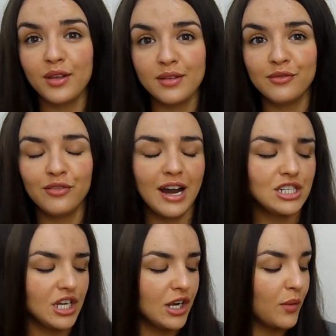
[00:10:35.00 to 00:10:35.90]
nice and
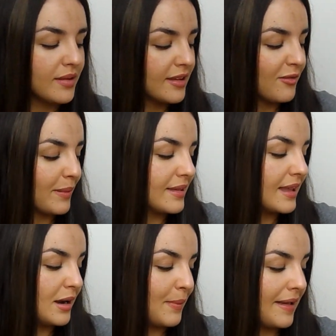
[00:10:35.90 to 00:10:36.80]
fresh. And I always give my
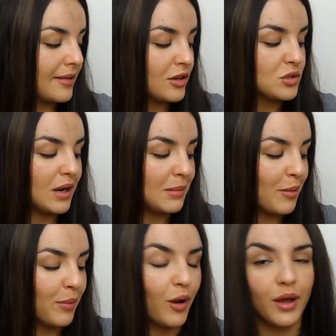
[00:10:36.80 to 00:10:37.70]
skin a massage while
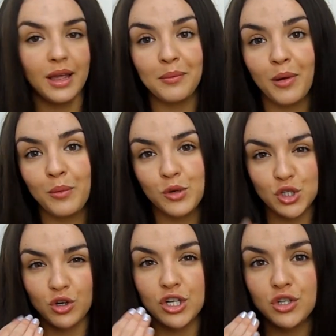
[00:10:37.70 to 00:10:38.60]
I'm applying my
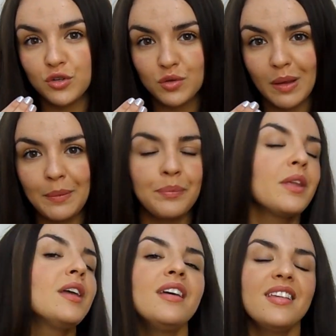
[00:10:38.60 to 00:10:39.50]
moisturiser as well.
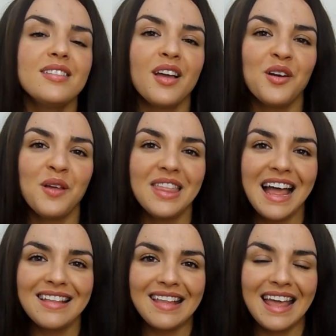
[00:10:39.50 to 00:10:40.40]
So
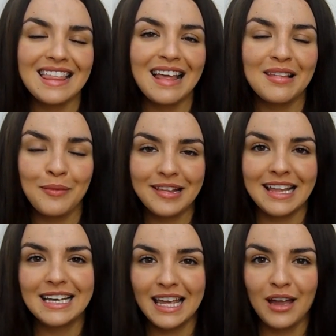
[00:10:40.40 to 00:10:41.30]
that's it, that's my
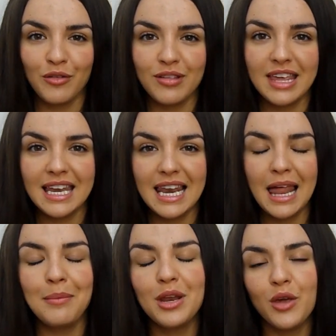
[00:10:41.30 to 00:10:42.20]
skincare routine.
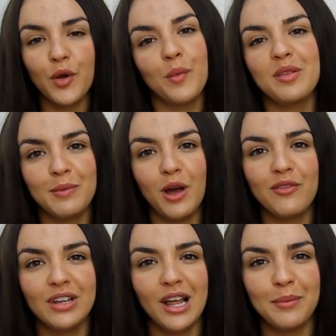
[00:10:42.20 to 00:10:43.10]
Let me know in the comments below
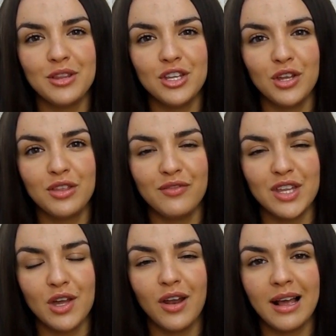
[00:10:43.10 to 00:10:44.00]
if you'd like me to do the
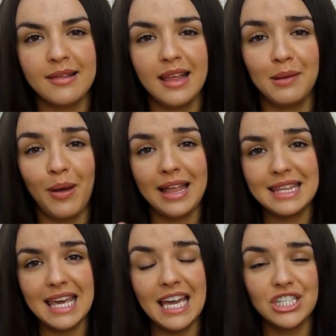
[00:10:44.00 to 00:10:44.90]
video, like I said, about
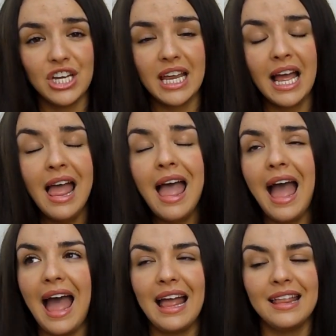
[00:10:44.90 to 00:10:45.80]
anti-aging
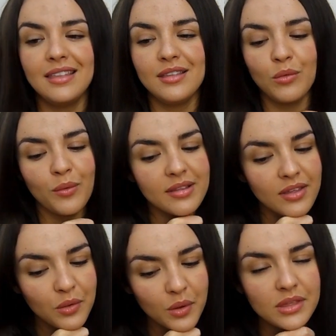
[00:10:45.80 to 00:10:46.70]
and what was
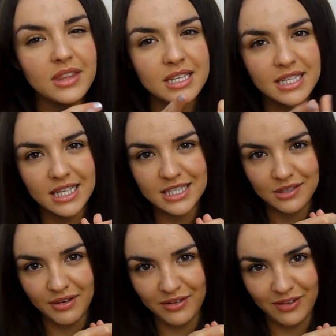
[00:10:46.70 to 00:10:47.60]
the other one? The
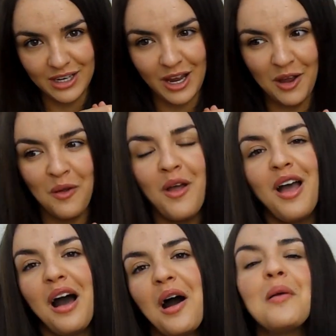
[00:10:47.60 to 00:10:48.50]
sunscreen video.
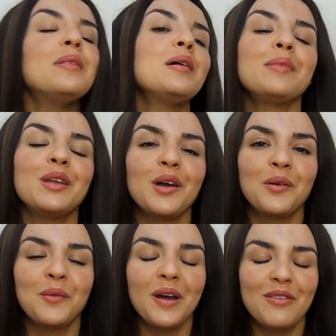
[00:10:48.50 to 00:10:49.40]
Um, let me
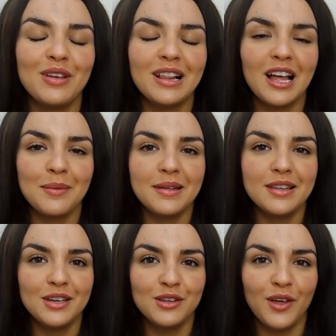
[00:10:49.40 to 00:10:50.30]
know if you'd like me
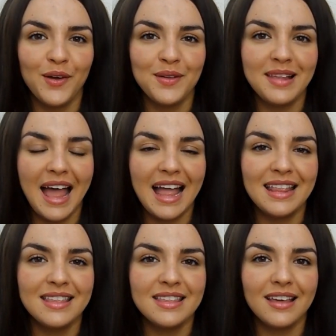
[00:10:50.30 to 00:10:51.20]
to do those
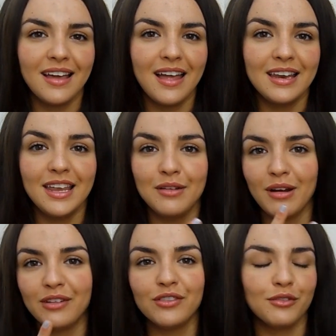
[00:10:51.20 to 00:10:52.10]
and any
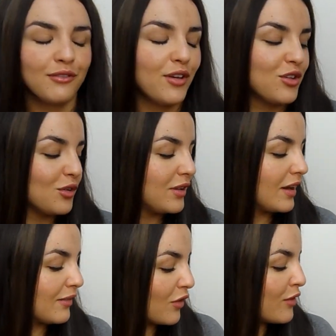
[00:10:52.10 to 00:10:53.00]
relevant reviews or
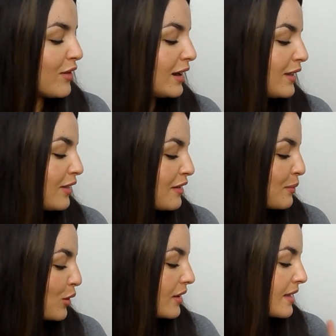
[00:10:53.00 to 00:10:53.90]
anything I've got of any of
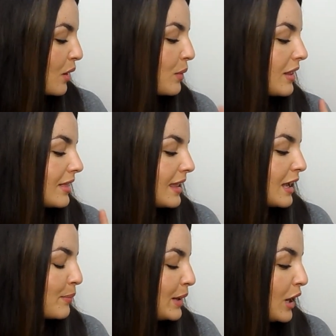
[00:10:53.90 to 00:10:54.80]
these products I will link